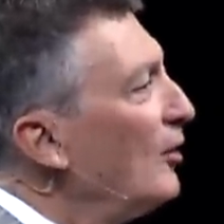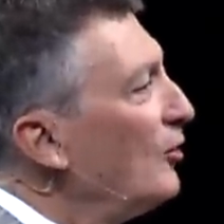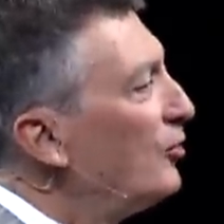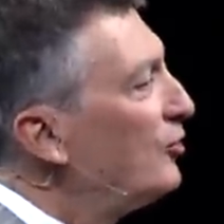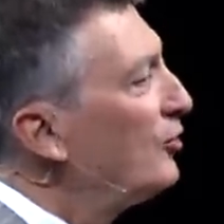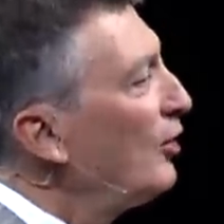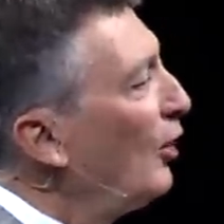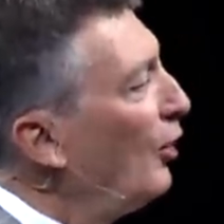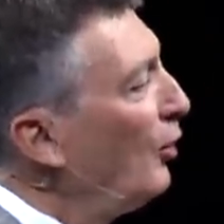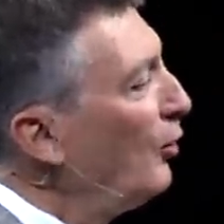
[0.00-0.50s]

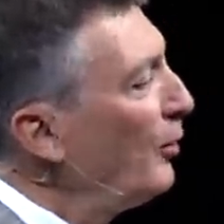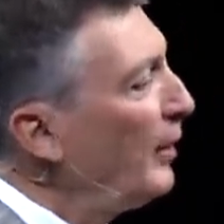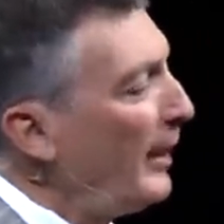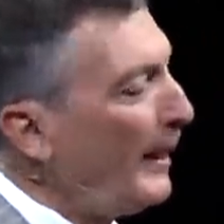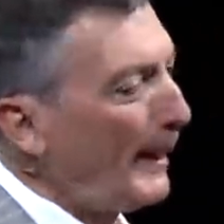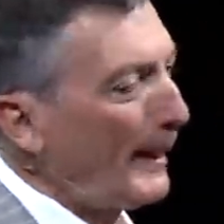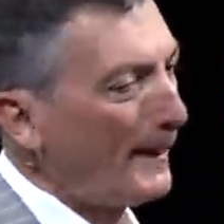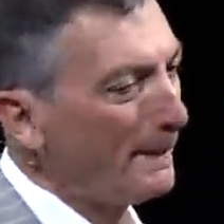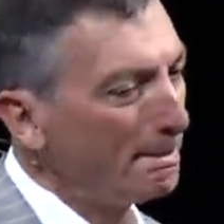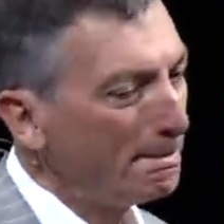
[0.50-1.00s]
so
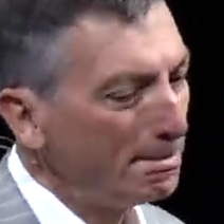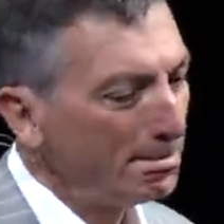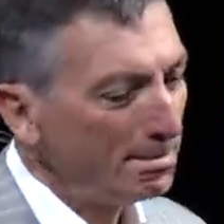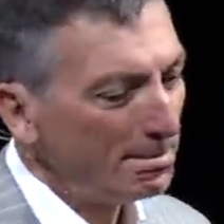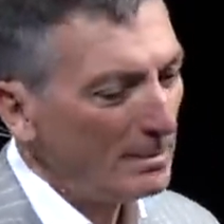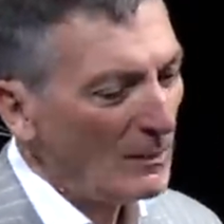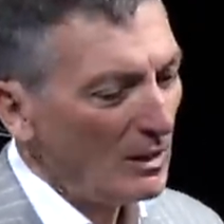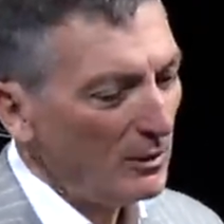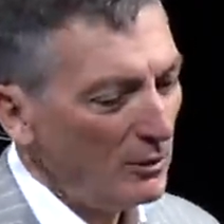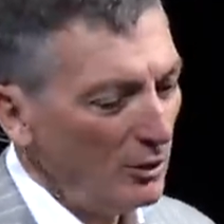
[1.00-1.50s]
um,
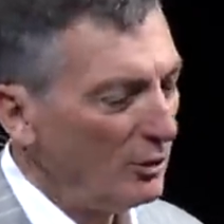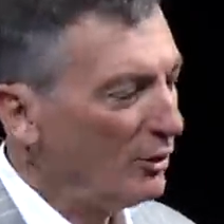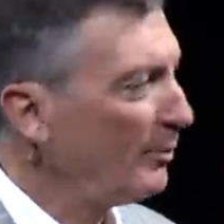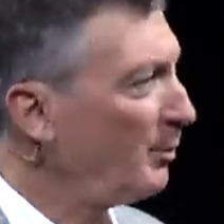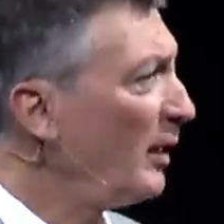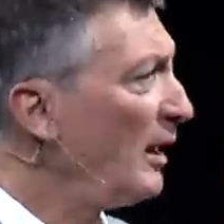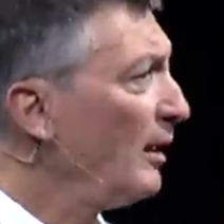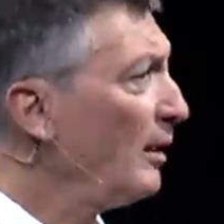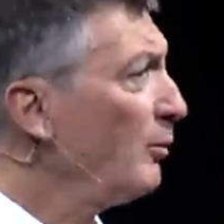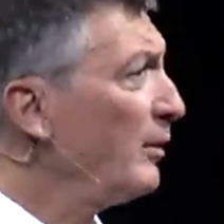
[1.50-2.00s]
you know,
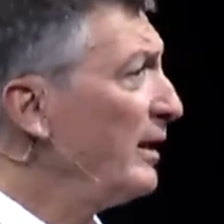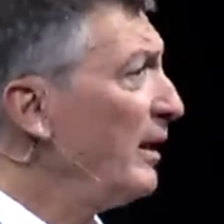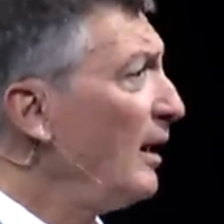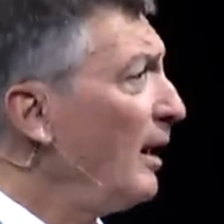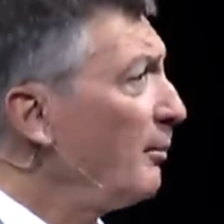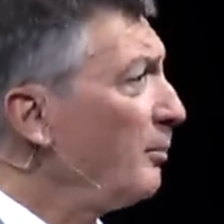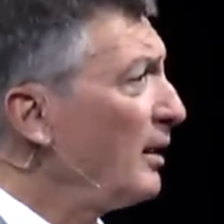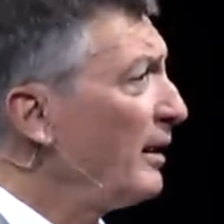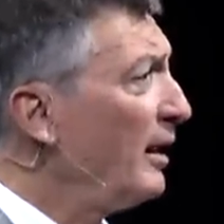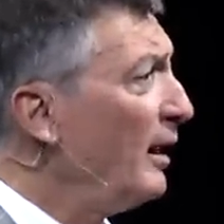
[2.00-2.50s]
depending on what the
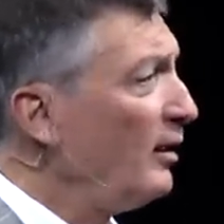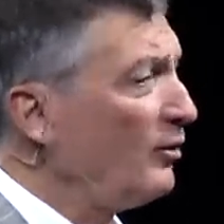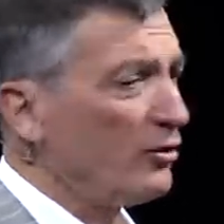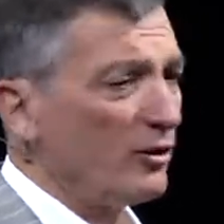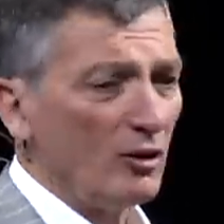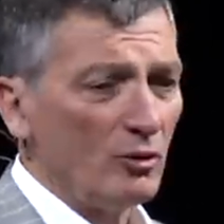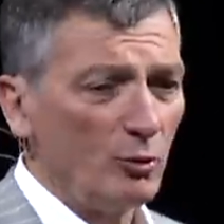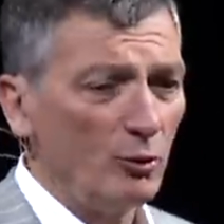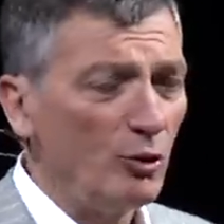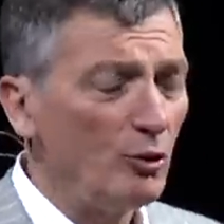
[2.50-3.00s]
application
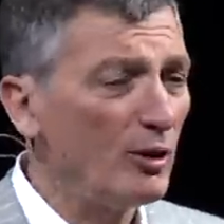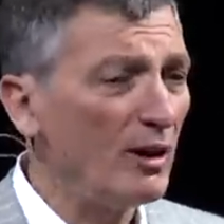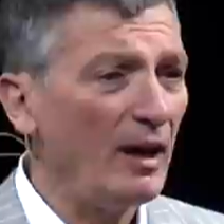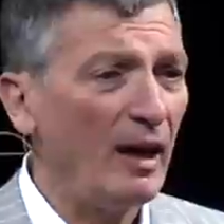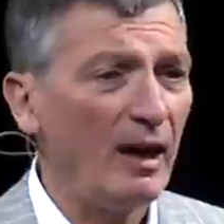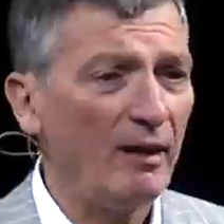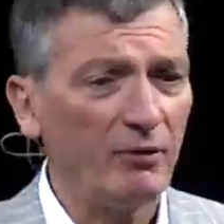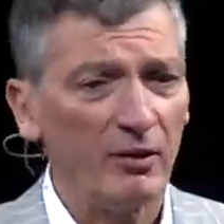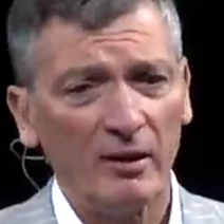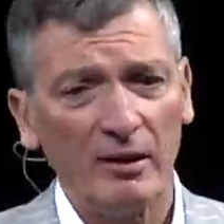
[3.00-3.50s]
is, you could
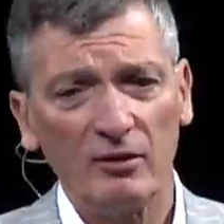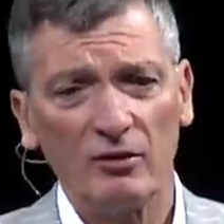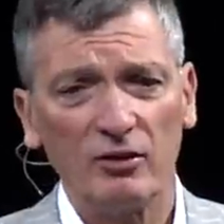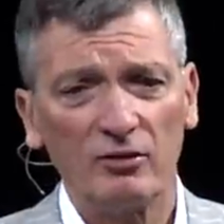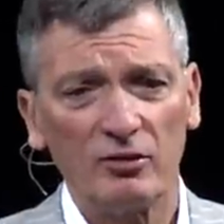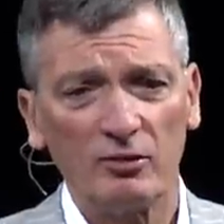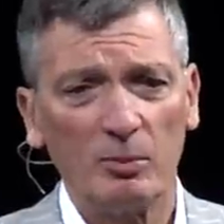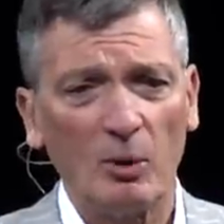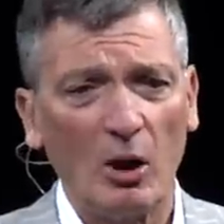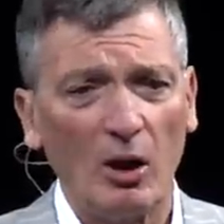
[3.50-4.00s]
have things as
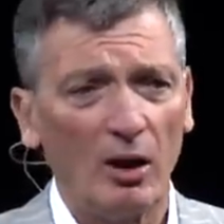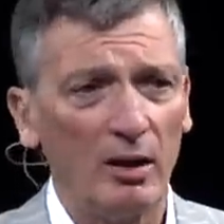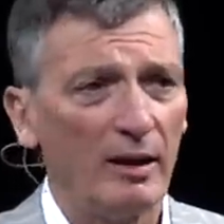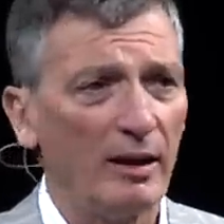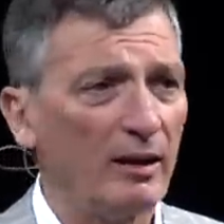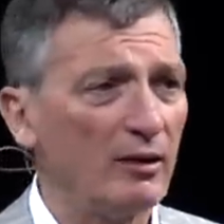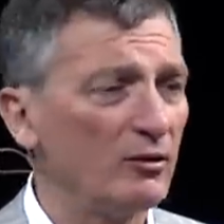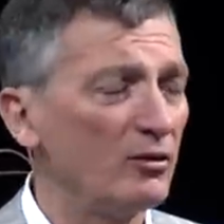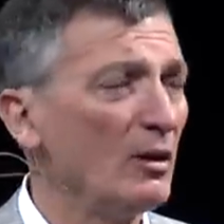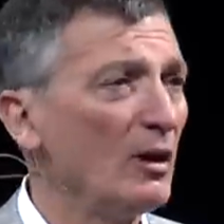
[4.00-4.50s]
small
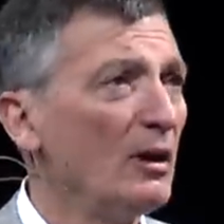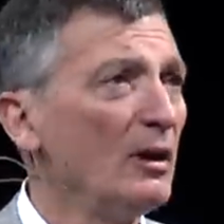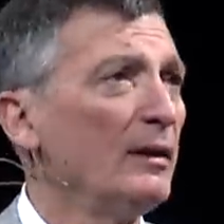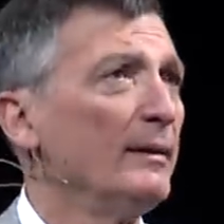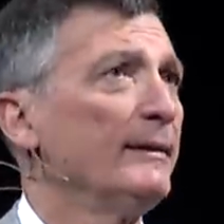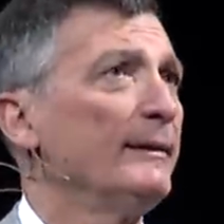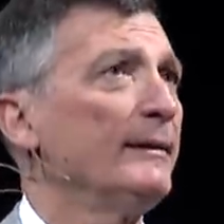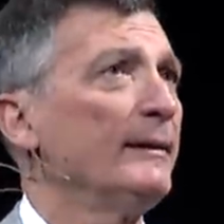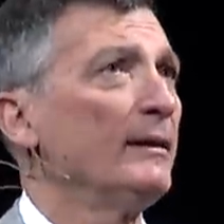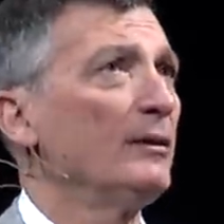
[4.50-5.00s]
as
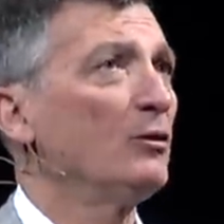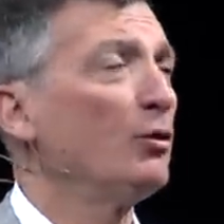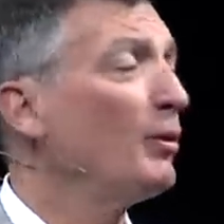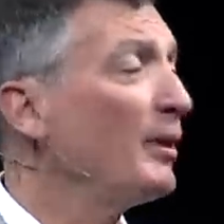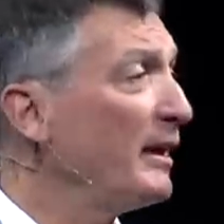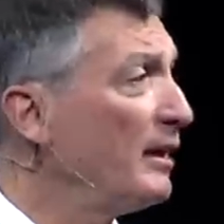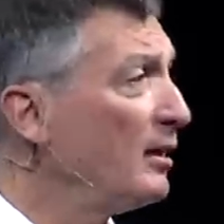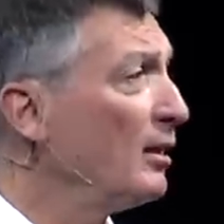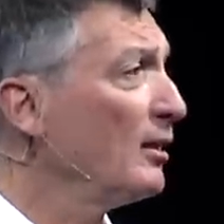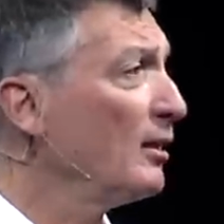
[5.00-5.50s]
uh,
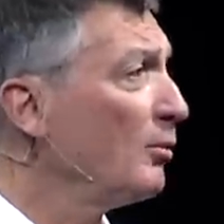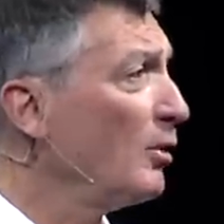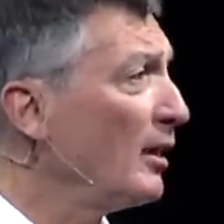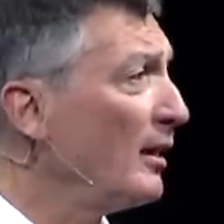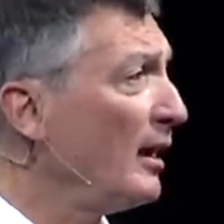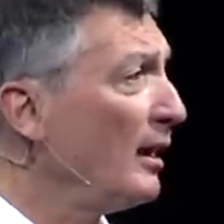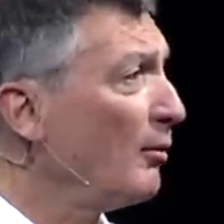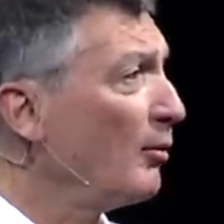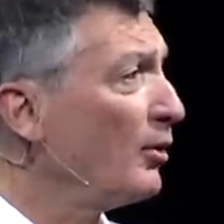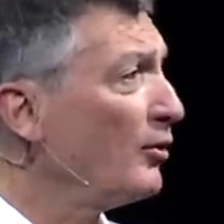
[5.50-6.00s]
20 kilowatt
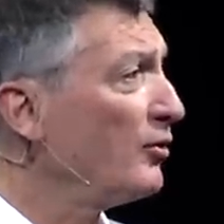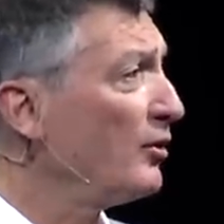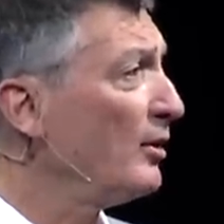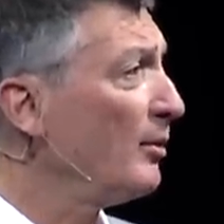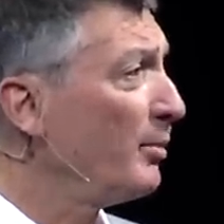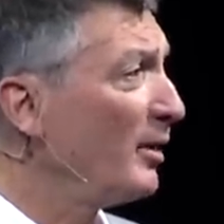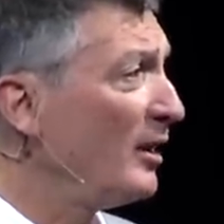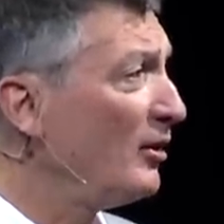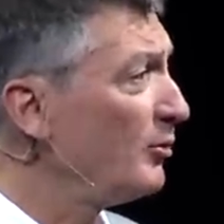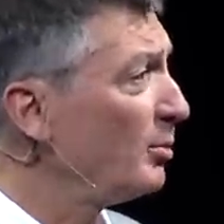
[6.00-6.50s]
hours in the
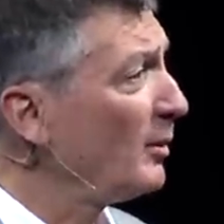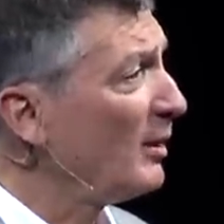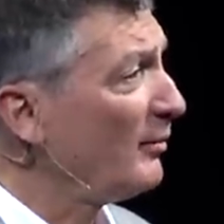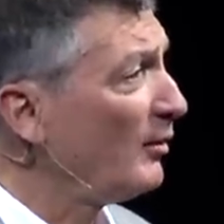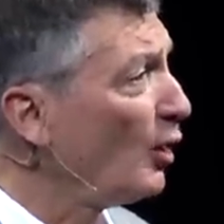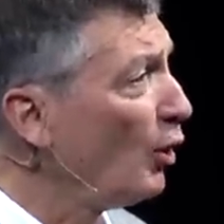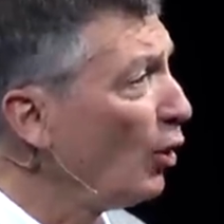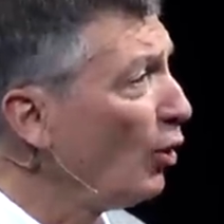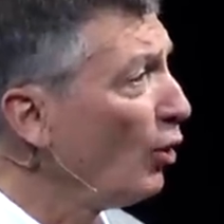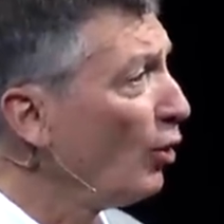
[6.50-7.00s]
basement of a
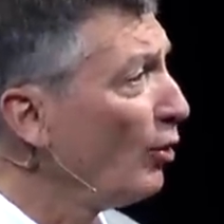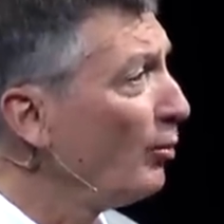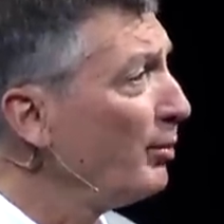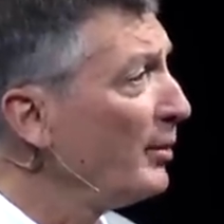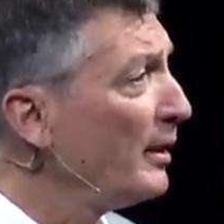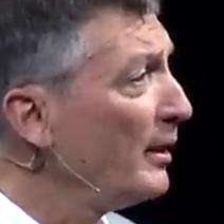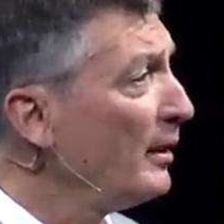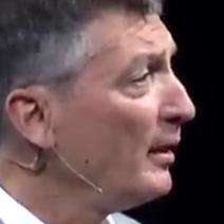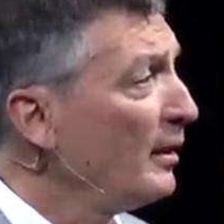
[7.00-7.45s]
home.